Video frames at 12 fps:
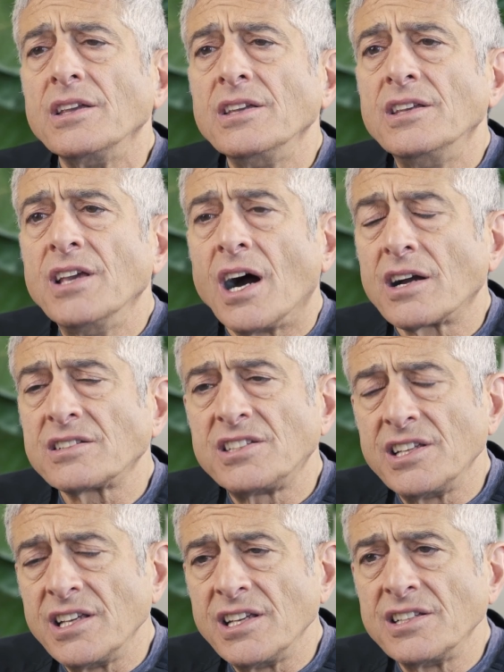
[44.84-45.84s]
Young
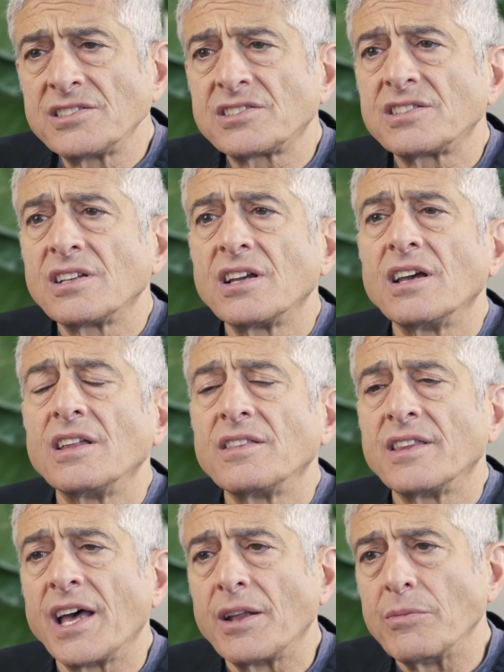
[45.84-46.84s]
teens
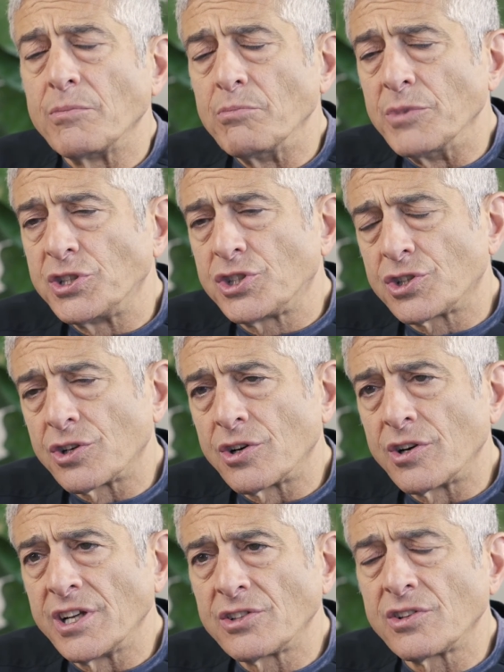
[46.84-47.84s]
that
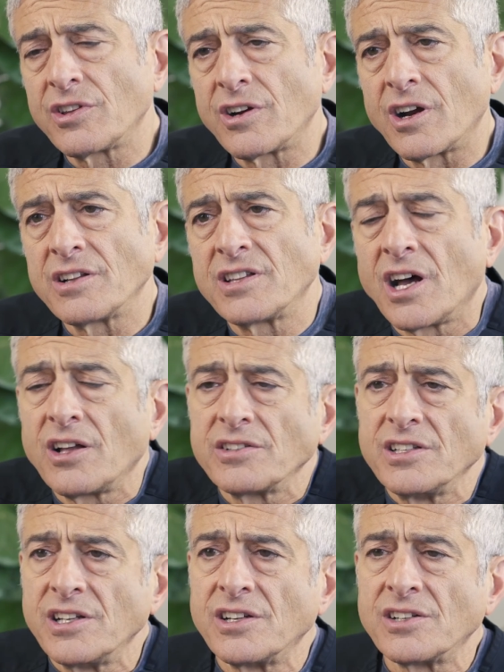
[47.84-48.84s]
mature into their
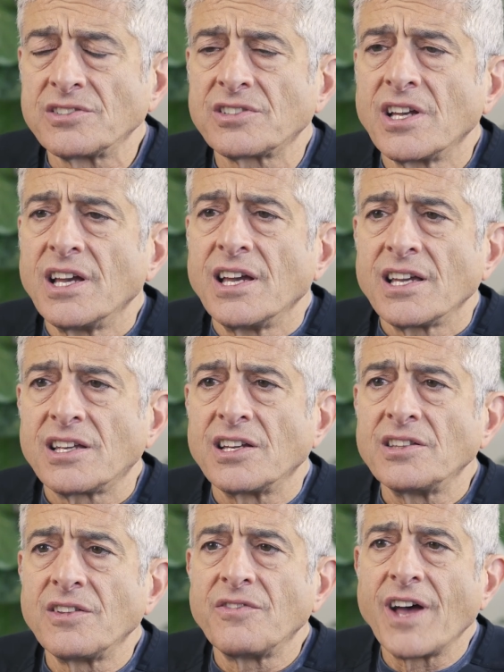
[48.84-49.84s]
adult years
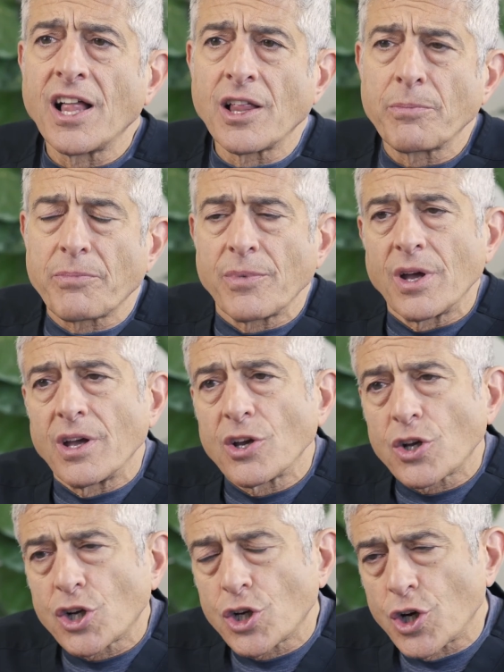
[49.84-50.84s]
can develop
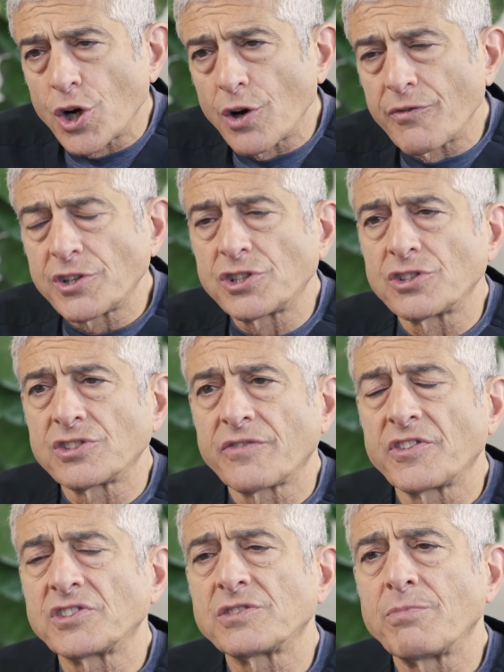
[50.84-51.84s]
curvatures
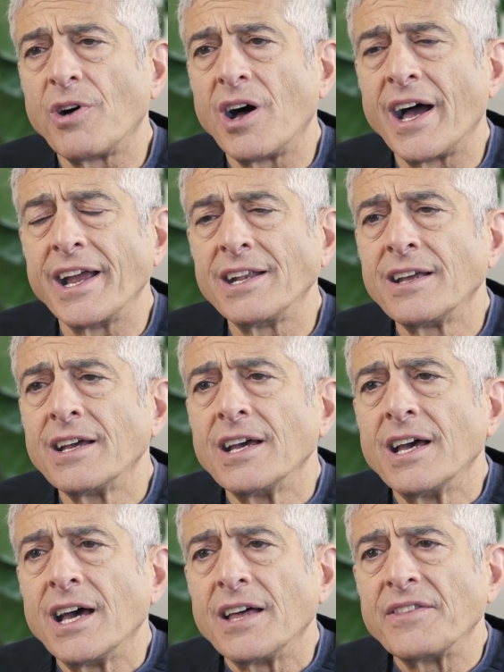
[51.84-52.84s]
of the spine
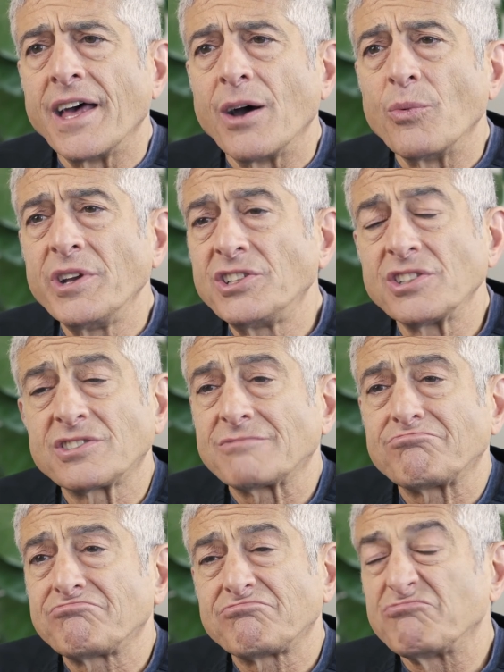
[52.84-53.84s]
that we just
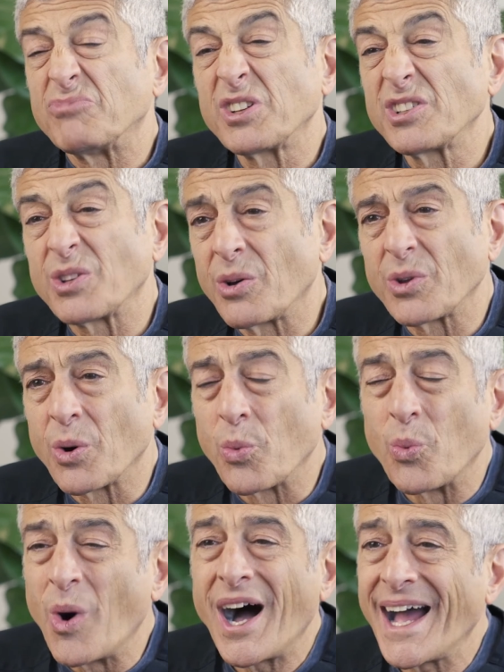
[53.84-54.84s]
really don't know
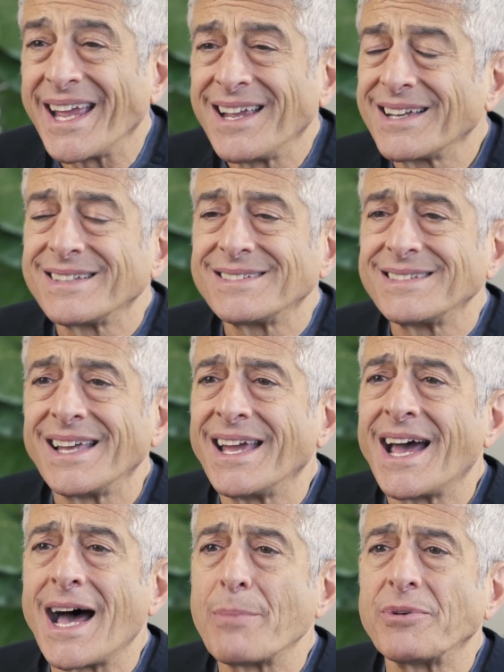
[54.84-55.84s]
why they
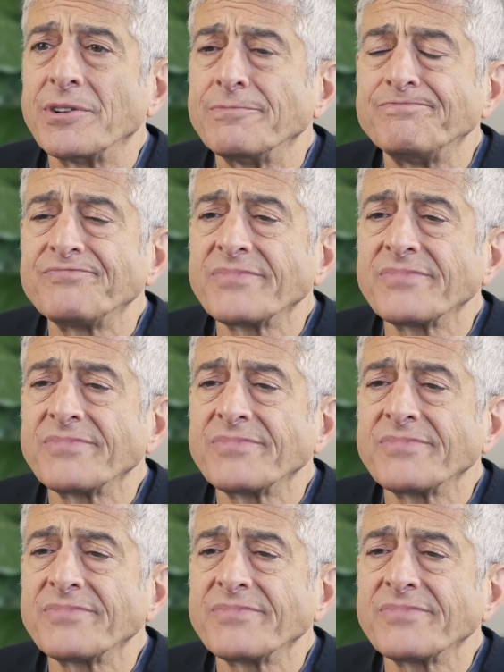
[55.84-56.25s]
happen.